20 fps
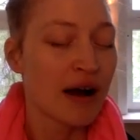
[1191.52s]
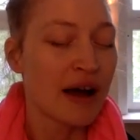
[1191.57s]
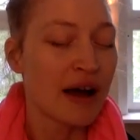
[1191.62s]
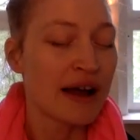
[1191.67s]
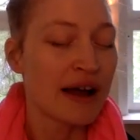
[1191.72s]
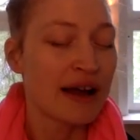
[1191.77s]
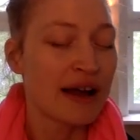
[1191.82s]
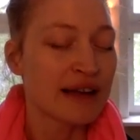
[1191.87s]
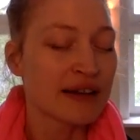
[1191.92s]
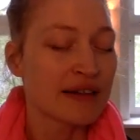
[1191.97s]

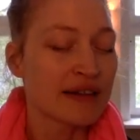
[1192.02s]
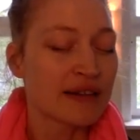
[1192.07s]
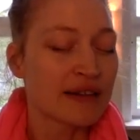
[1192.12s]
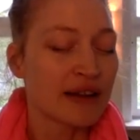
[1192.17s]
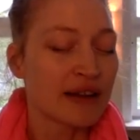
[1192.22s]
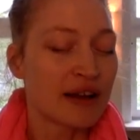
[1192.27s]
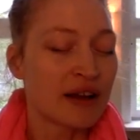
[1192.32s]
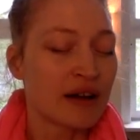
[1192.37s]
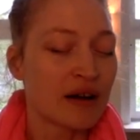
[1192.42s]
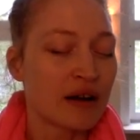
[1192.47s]

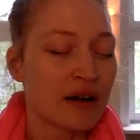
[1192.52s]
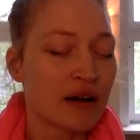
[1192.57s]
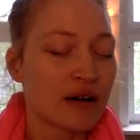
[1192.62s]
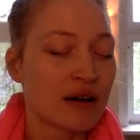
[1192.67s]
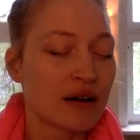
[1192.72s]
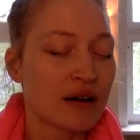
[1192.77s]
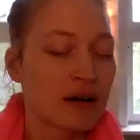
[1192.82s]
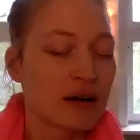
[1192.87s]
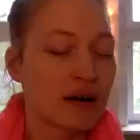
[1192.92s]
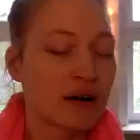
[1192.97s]
Exhale.
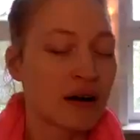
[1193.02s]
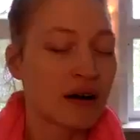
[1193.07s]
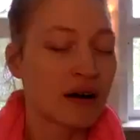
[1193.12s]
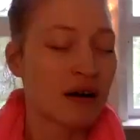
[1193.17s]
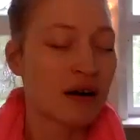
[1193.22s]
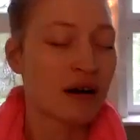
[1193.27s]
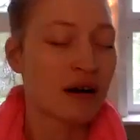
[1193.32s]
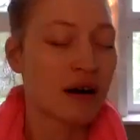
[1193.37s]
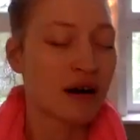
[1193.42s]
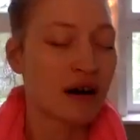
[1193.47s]

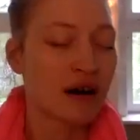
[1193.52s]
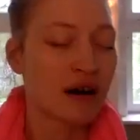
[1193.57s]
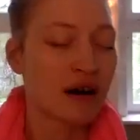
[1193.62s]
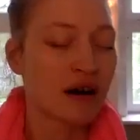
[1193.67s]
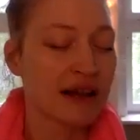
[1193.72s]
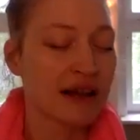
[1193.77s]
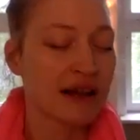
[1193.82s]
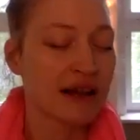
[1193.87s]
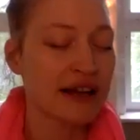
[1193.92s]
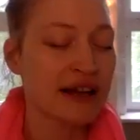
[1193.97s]

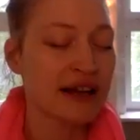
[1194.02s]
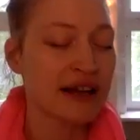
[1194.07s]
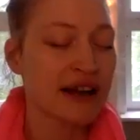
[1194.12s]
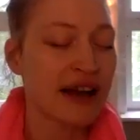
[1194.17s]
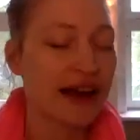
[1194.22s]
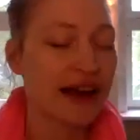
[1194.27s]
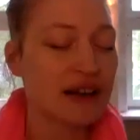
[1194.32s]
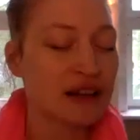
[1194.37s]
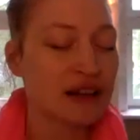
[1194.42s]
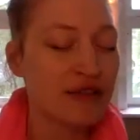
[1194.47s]

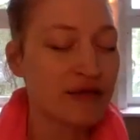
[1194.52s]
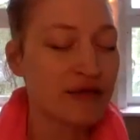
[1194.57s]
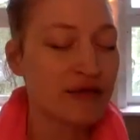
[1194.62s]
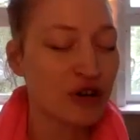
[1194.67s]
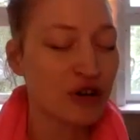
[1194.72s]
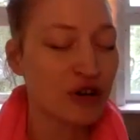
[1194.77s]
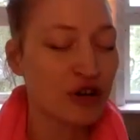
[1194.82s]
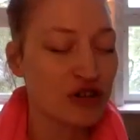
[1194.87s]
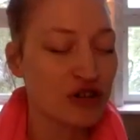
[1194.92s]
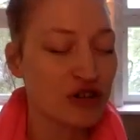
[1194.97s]
Inhale, lift
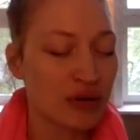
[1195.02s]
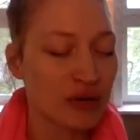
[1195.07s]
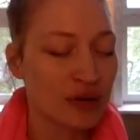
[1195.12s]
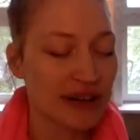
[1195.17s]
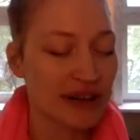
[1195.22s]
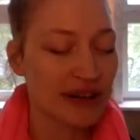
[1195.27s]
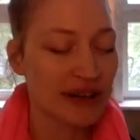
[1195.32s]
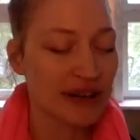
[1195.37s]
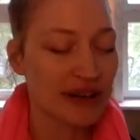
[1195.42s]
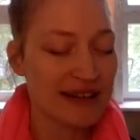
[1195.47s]
your
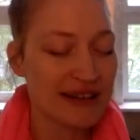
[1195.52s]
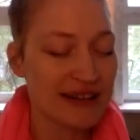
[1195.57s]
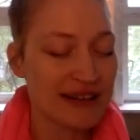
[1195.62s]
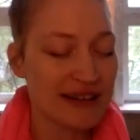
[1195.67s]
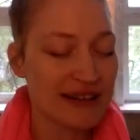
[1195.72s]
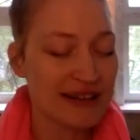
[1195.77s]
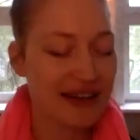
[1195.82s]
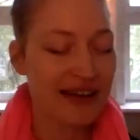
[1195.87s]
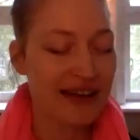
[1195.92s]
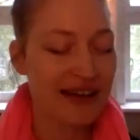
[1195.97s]
shoulders.
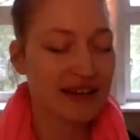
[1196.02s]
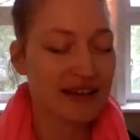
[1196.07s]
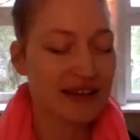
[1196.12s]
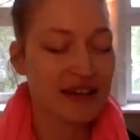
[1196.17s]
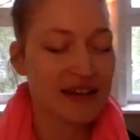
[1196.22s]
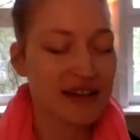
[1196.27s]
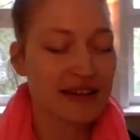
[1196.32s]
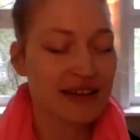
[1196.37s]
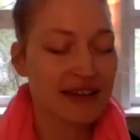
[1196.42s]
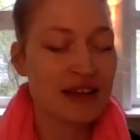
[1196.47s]
Exhale,
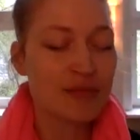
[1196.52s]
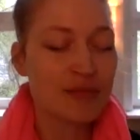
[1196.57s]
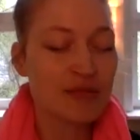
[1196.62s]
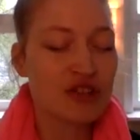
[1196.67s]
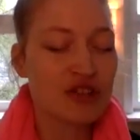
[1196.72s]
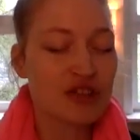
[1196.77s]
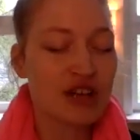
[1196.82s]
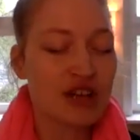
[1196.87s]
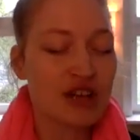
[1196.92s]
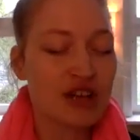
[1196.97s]
keep
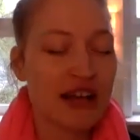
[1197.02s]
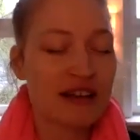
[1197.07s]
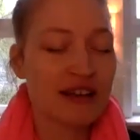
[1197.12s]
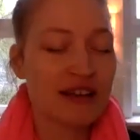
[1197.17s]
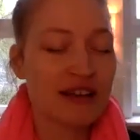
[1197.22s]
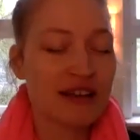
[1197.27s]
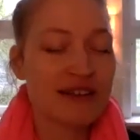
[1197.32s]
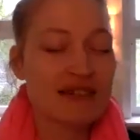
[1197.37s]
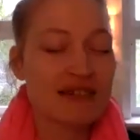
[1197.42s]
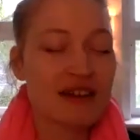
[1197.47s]

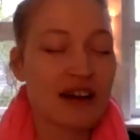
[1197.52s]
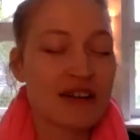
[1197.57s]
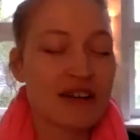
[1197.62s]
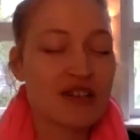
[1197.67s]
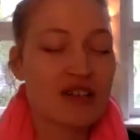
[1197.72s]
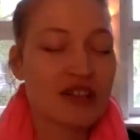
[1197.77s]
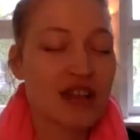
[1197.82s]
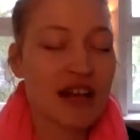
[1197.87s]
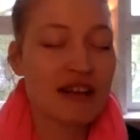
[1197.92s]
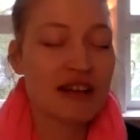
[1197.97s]
shaking. Start
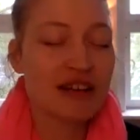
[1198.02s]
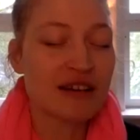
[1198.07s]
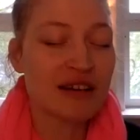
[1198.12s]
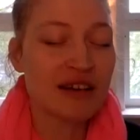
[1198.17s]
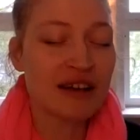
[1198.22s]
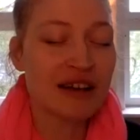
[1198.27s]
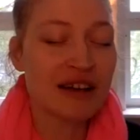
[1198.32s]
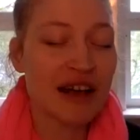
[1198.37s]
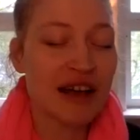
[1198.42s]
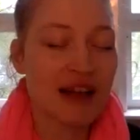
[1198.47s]

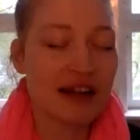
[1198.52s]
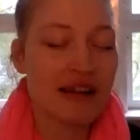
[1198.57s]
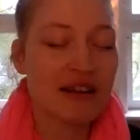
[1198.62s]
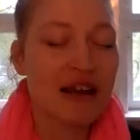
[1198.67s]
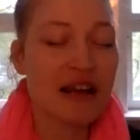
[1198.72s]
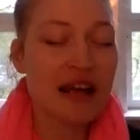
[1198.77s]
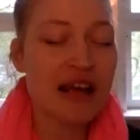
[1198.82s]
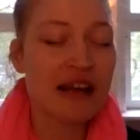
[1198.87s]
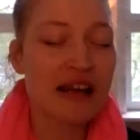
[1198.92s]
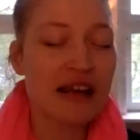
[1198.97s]
shaking again
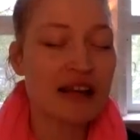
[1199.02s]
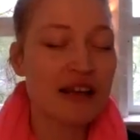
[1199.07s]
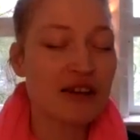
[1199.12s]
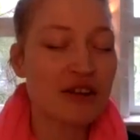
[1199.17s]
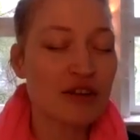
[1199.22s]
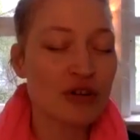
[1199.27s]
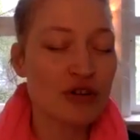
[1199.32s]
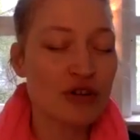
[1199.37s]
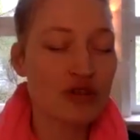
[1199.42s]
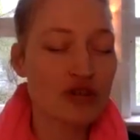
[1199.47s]
in
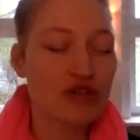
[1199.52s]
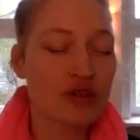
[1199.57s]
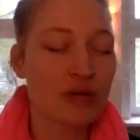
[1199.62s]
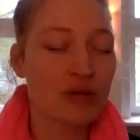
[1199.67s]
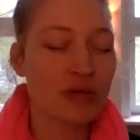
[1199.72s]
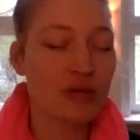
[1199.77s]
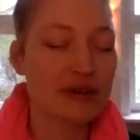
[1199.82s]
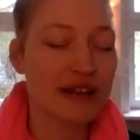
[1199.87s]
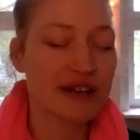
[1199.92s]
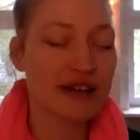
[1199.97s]
your
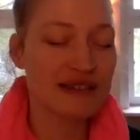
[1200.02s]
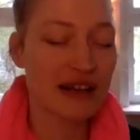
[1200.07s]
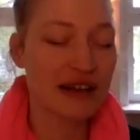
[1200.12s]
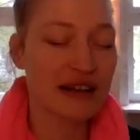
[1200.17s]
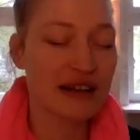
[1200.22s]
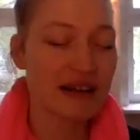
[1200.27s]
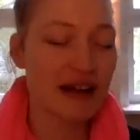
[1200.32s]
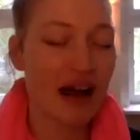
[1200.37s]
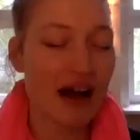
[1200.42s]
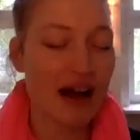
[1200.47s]
shoulders
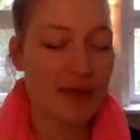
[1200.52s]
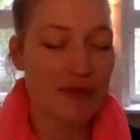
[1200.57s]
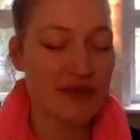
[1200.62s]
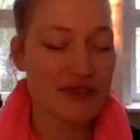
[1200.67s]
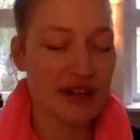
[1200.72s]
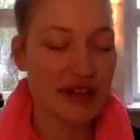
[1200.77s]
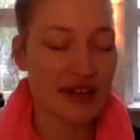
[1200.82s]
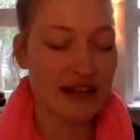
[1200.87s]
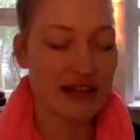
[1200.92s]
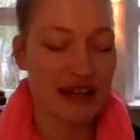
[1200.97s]
and arms
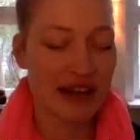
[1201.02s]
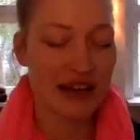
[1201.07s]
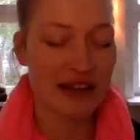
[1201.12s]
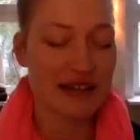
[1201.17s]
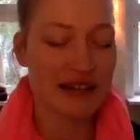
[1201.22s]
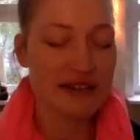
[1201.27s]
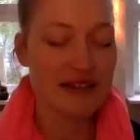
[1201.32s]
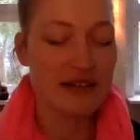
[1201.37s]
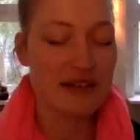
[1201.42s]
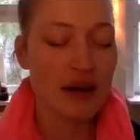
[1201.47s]
and
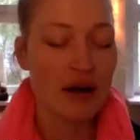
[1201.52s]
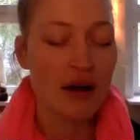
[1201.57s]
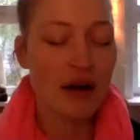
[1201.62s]
hands.